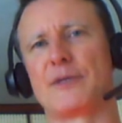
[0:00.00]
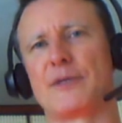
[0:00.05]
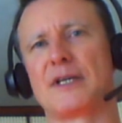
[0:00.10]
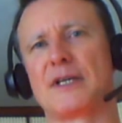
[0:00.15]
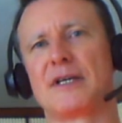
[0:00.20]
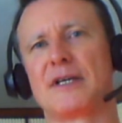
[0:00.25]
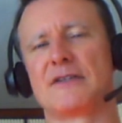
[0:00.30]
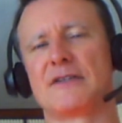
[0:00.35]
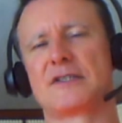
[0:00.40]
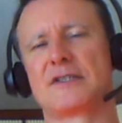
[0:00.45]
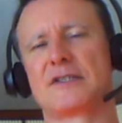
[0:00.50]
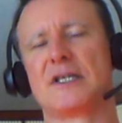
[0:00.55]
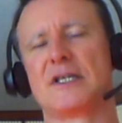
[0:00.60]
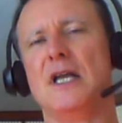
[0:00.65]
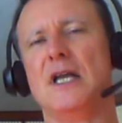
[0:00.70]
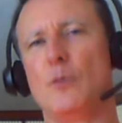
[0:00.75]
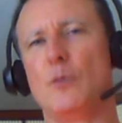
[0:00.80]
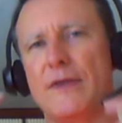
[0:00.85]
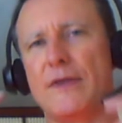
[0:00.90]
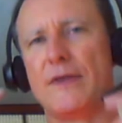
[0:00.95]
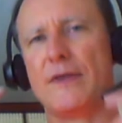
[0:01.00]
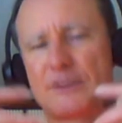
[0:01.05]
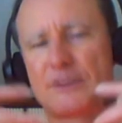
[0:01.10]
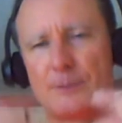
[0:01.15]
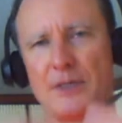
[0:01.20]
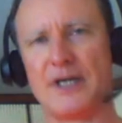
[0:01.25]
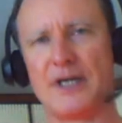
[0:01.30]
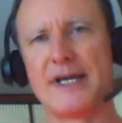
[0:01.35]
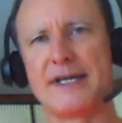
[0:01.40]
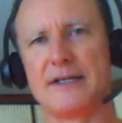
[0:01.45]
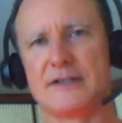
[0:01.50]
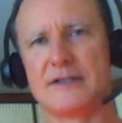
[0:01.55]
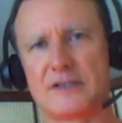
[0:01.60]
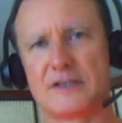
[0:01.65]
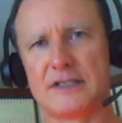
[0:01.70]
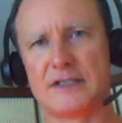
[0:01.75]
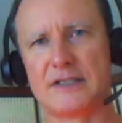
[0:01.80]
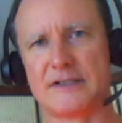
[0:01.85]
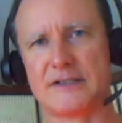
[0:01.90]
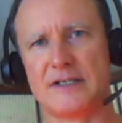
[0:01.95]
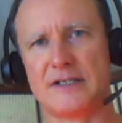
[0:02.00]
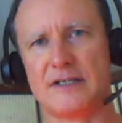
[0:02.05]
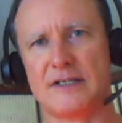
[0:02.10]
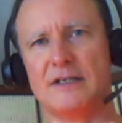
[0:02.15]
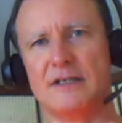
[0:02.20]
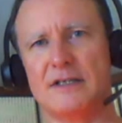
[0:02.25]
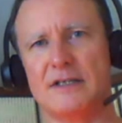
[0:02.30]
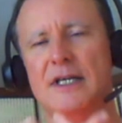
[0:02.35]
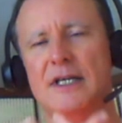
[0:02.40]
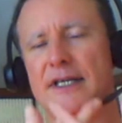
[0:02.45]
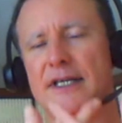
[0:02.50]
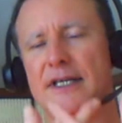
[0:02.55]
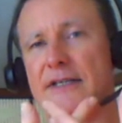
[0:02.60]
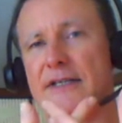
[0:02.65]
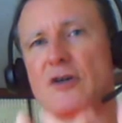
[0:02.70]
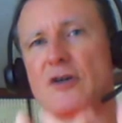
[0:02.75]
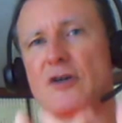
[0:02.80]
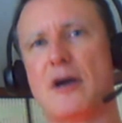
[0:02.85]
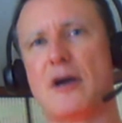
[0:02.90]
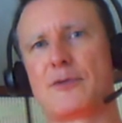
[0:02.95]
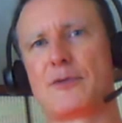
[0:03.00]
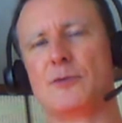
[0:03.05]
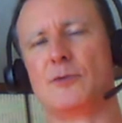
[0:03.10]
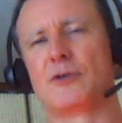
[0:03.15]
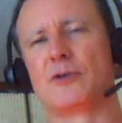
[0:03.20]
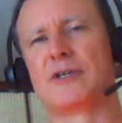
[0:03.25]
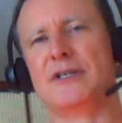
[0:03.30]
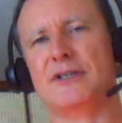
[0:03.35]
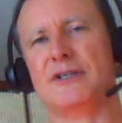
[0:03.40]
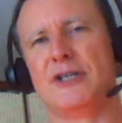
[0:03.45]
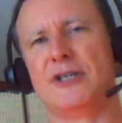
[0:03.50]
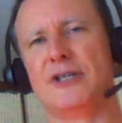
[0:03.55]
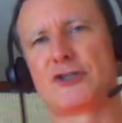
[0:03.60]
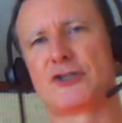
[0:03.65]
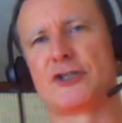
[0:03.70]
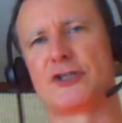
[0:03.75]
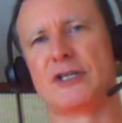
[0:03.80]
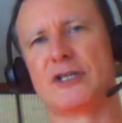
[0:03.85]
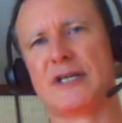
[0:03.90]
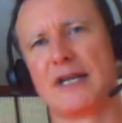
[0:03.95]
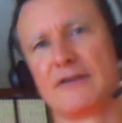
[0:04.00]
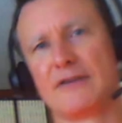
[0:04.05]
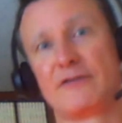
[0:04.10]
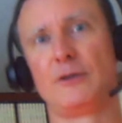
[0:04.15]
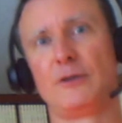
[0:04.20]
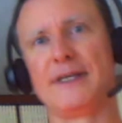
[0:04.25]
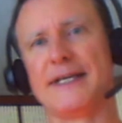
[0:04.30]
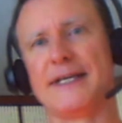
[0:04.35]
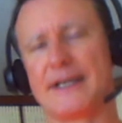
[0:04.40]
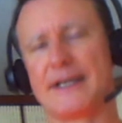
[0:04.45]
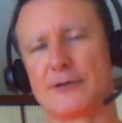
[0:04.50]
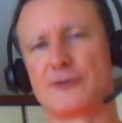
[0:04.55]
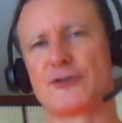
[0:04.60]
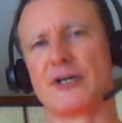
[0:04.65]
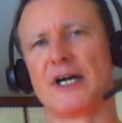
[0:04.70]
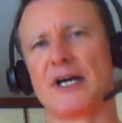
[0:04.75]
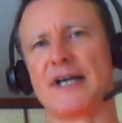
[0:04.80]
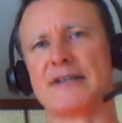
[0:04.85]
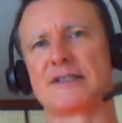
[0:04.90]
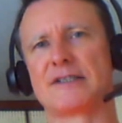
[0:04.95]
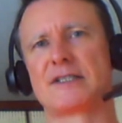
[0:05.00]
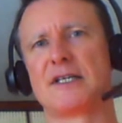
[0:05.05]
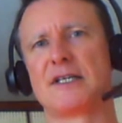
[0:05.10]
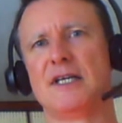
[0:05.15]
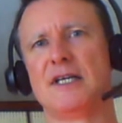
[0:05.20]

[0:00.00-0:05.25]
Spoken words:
because when the spine is in its optimal condition and fully energized,